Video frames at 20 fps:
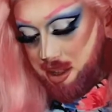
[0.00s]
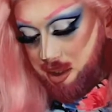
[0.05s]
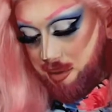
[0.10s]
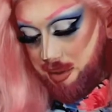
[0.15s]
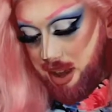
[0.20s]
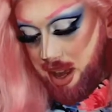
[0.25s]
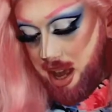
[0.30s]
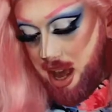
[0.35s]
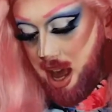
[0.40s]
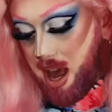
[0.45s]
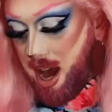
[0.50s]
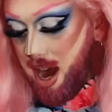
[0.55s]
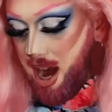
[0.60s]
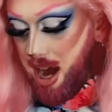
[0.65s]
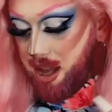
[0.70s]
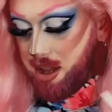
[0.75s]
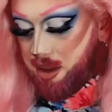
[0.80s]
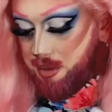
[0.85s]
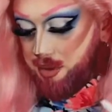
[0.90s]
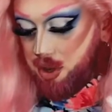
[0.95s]
of it. I
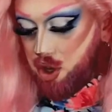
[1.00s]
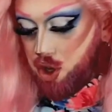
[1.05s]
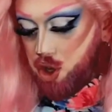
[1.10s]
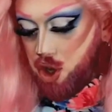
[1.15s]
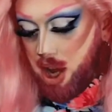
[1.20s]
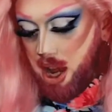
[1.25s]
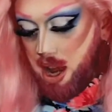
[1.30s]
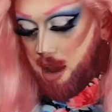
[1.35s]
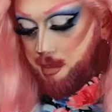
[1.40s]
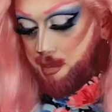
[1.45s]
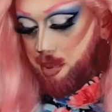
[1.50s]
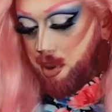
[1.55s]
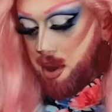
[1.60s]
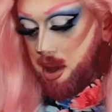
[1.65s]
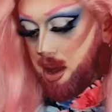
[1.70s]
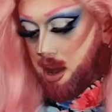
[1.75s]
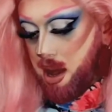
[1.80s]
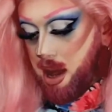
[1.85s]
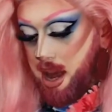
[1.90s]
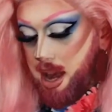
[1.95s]
love the shape,
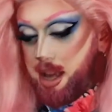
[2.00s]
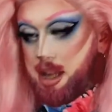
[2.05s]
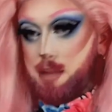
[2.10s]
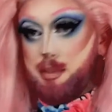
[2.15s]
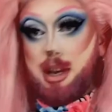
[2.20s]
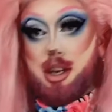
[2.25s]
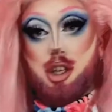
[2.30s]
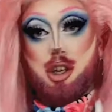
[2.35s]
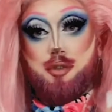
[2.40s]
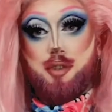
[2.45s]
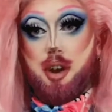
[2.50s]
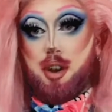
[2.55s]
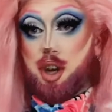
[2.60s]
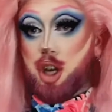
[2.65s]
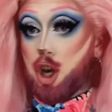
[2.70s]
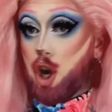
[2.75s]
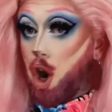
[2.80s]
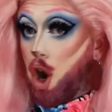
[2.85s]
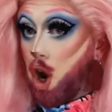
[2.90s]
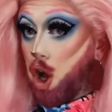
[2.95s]
especially around the
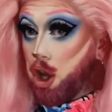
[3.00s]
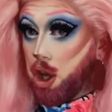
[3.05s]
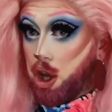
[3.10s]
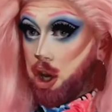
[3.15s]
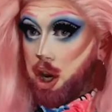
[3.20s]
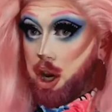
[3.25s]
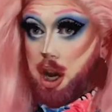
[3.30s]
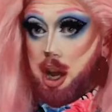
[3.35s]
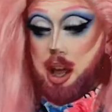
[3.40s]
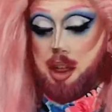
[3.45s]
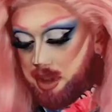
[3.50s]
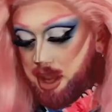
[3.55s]
collar.